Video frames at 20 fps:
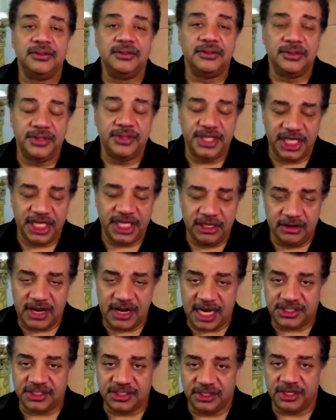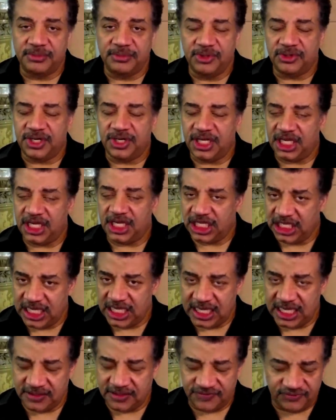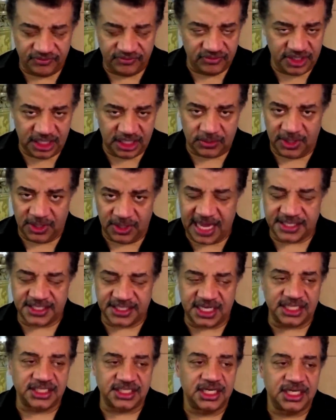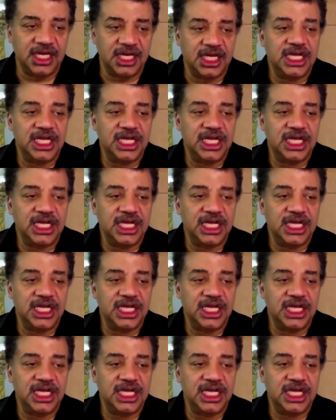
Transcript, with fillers: the international community has equal access.